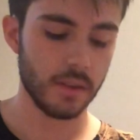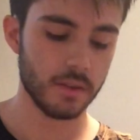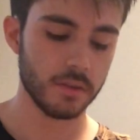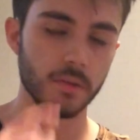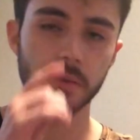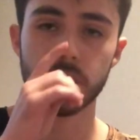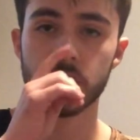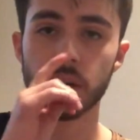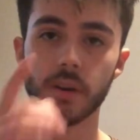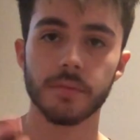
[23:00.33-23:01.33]
So
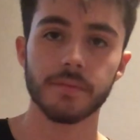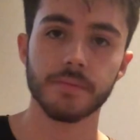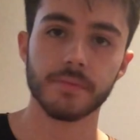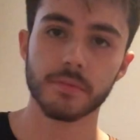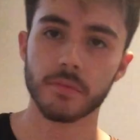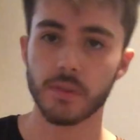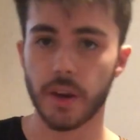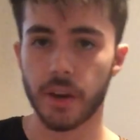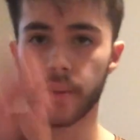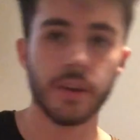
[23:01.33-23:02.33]
restart right
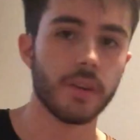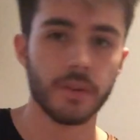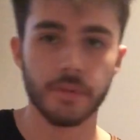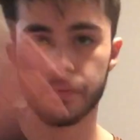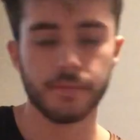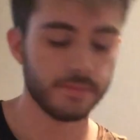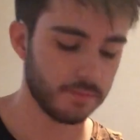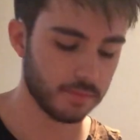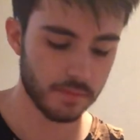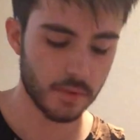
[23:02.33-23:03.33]
here, Nick.
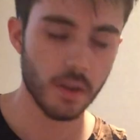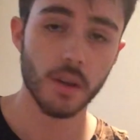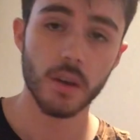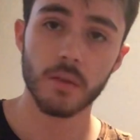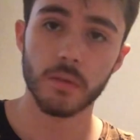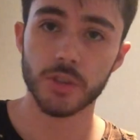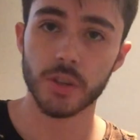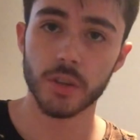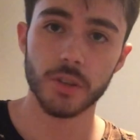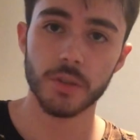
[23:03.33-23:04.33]
What you're
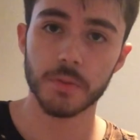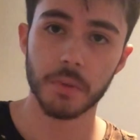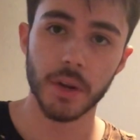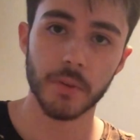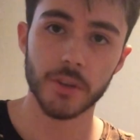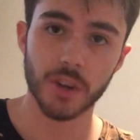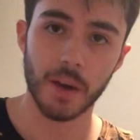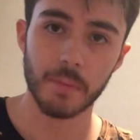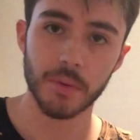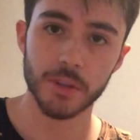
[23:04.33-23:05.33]
going to do is pretty much
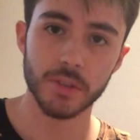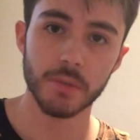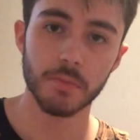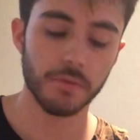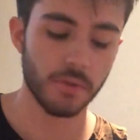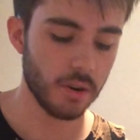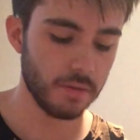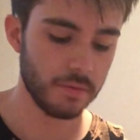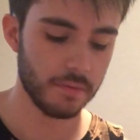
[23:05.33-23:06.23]
copy what you did before.